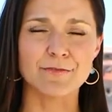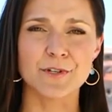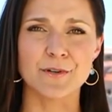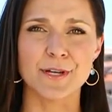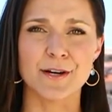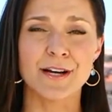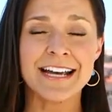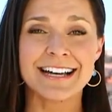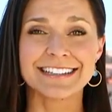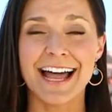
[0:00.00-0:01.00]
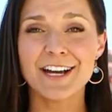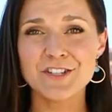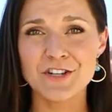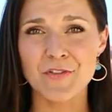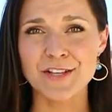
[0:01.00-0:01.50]
after year.
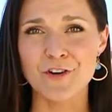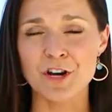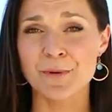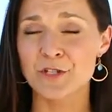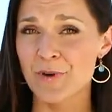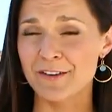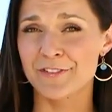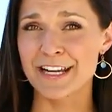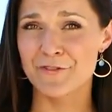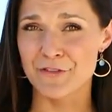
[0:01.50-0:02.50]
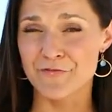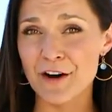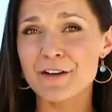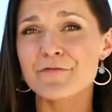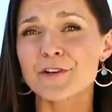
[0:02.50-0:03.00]
Last year, they started up a direct flight for the
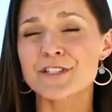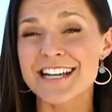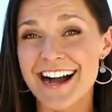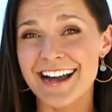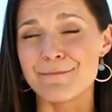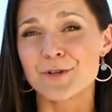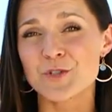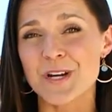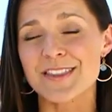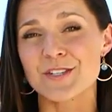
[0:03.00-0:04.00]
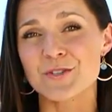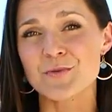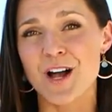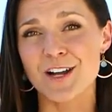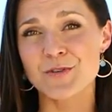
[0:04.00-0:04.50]
very first time between the
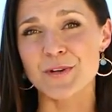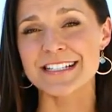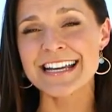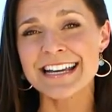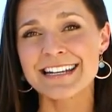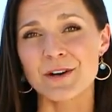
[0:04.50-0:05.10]
two countries.